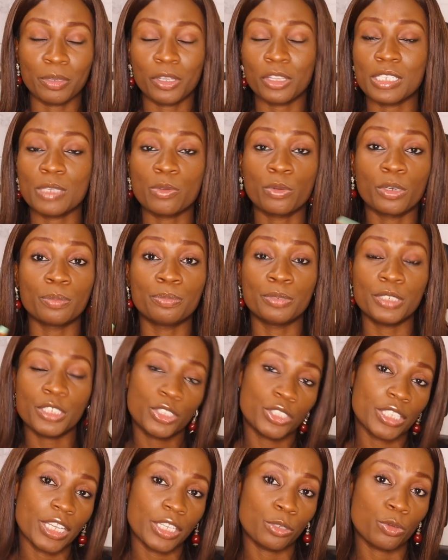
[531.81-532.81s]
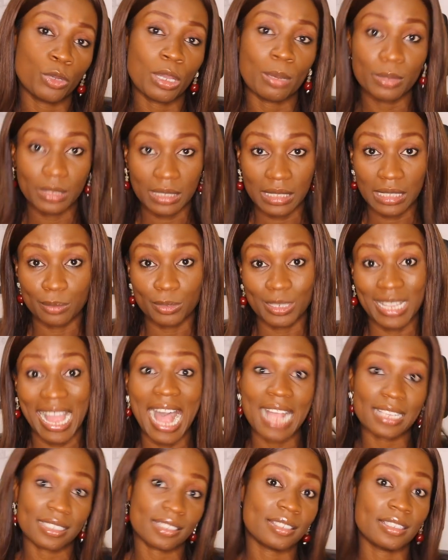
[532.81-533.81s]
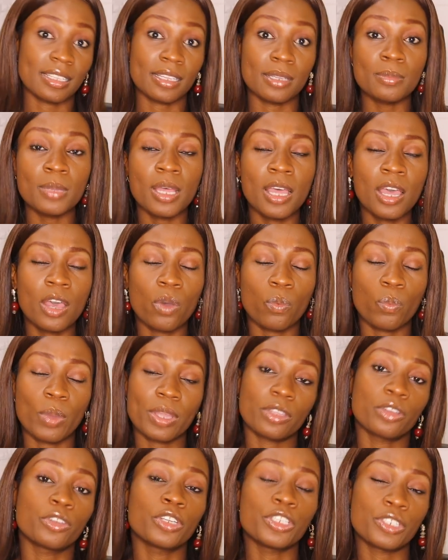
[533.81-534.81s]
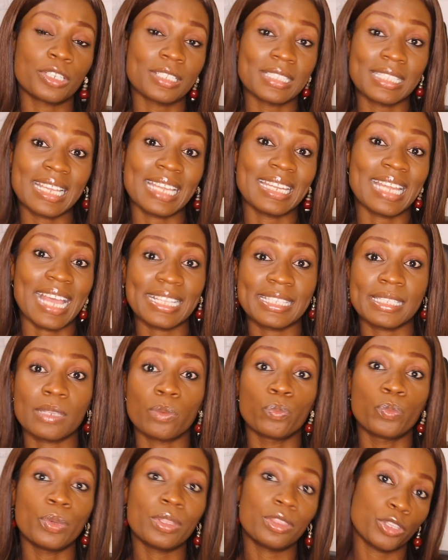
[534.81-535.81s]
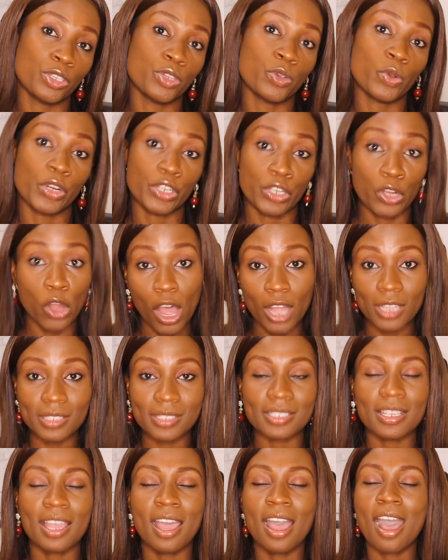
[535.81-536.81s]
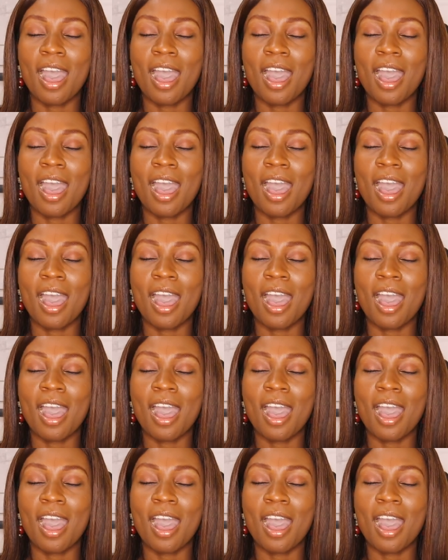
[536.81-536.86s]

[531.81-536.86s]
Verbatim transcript: Because they would appreciate you coming to them to ask them whether or not you can take an item with you or not.